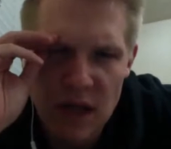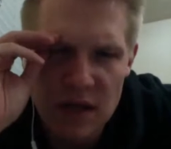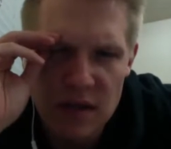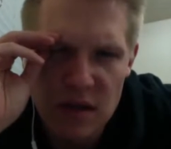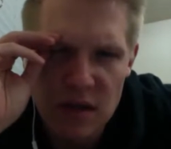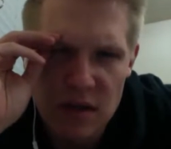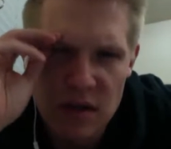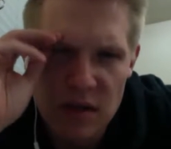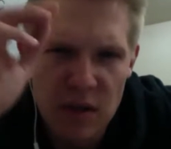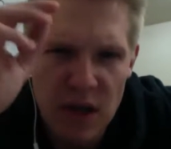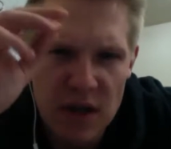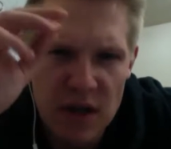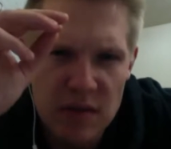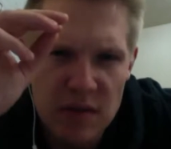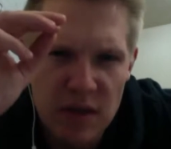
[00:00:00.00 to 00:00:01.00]
the 2
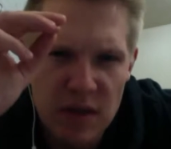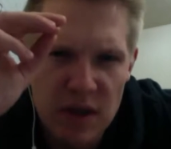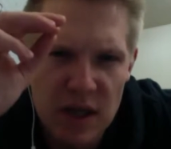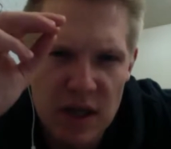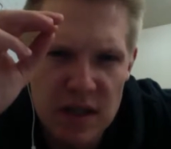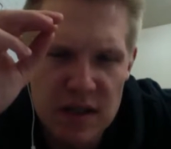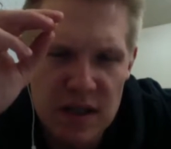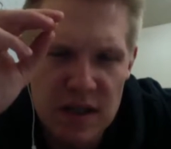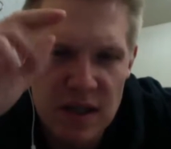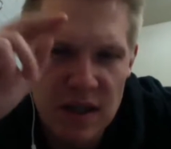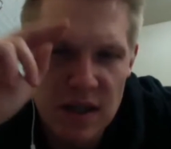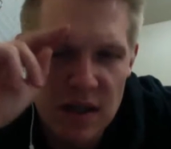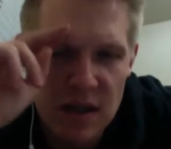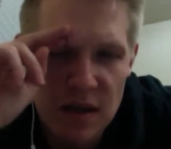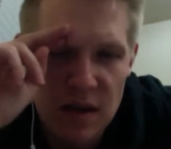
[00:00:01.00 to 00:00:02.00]
possibilities, and
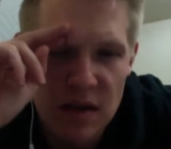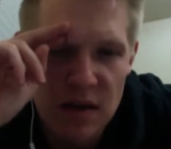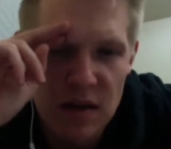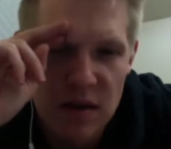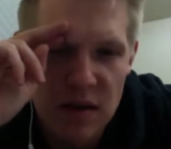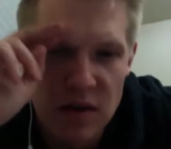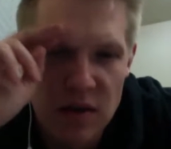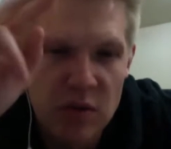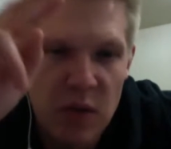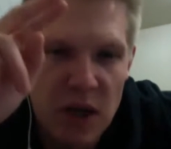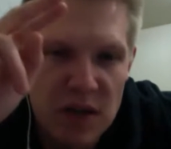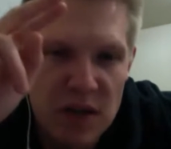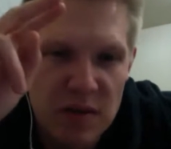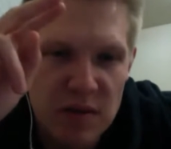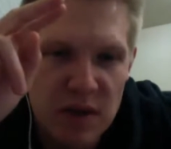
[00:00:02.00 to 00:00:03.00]
then the 2
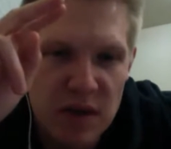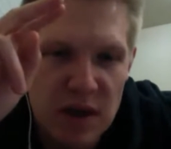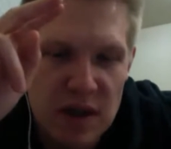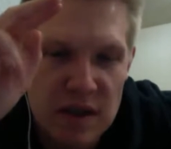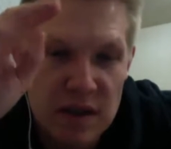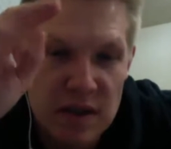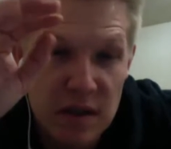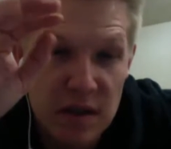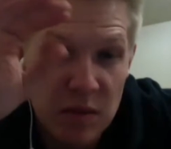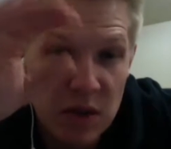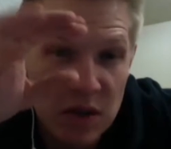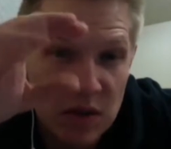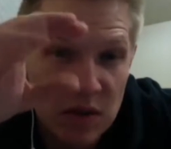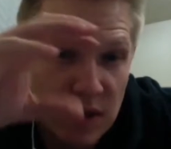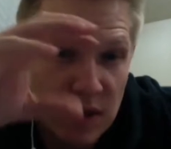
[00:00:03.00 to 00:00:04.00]
possibilities in
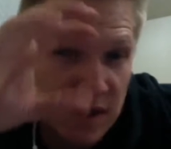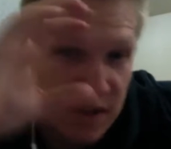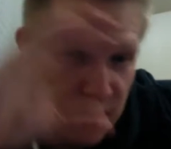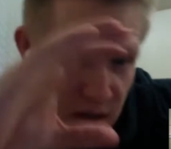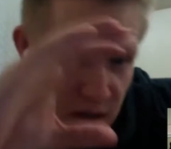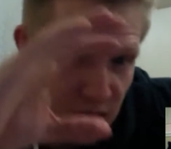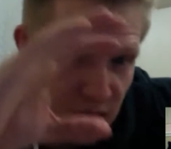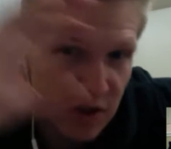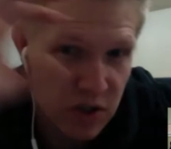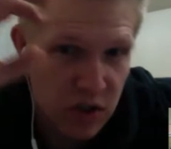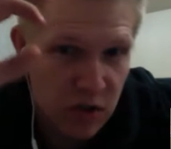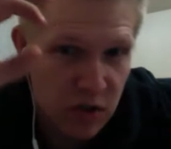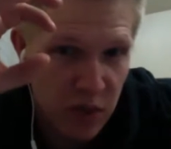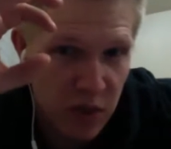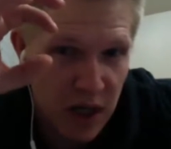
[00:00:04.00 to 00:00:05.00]
between the 0 and 2
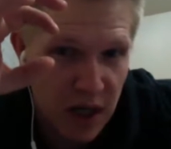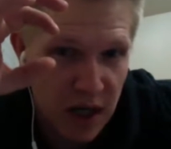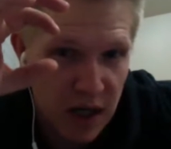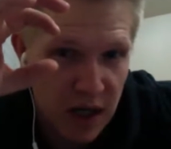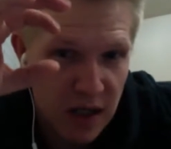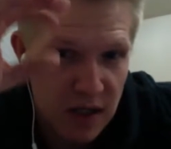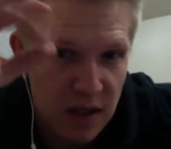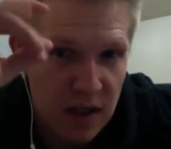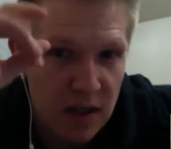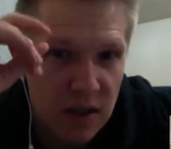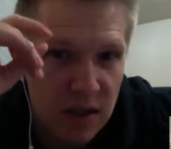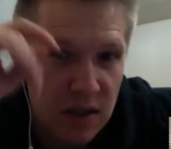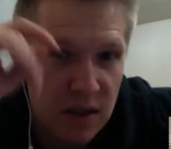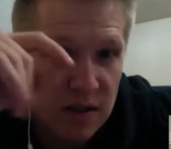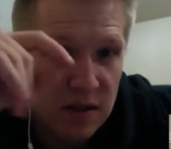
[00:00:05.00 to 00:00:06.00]
pi
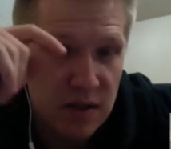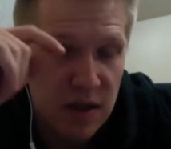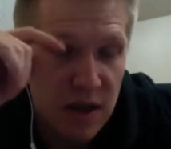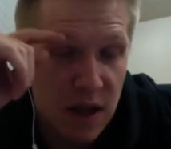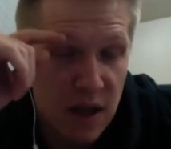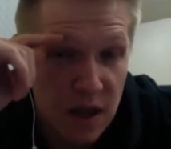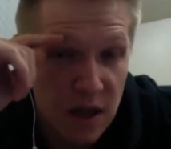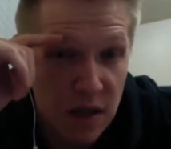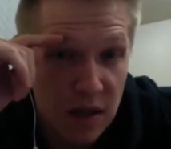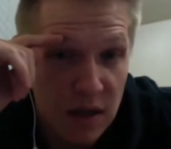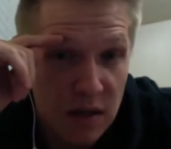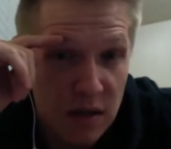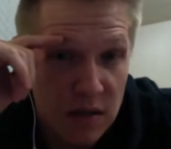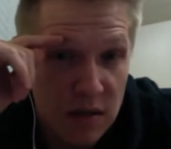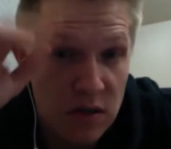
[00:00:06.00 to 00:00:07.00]
is the
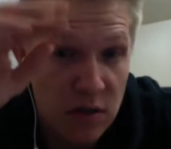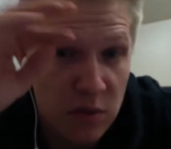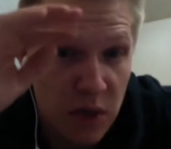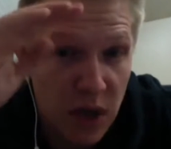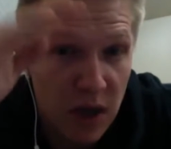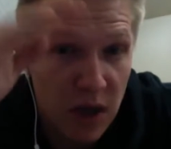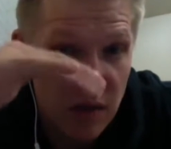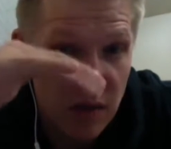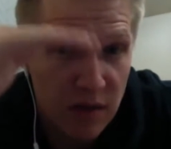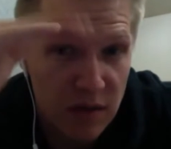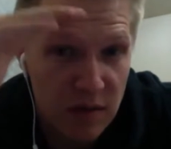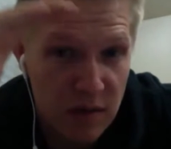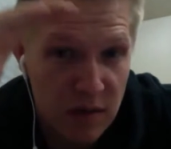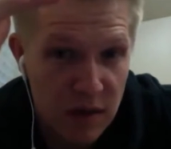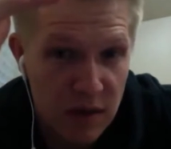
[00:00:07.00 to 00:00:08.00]
2 pi over
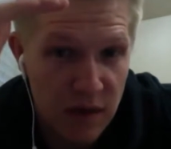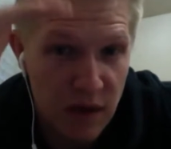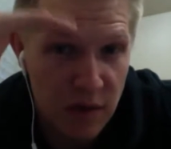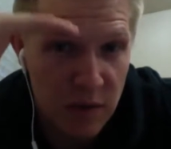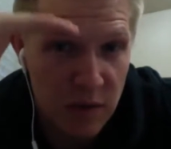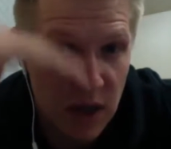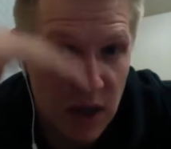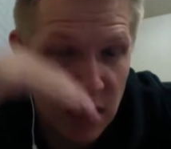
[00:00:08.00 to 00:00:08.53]
3, 5 pi over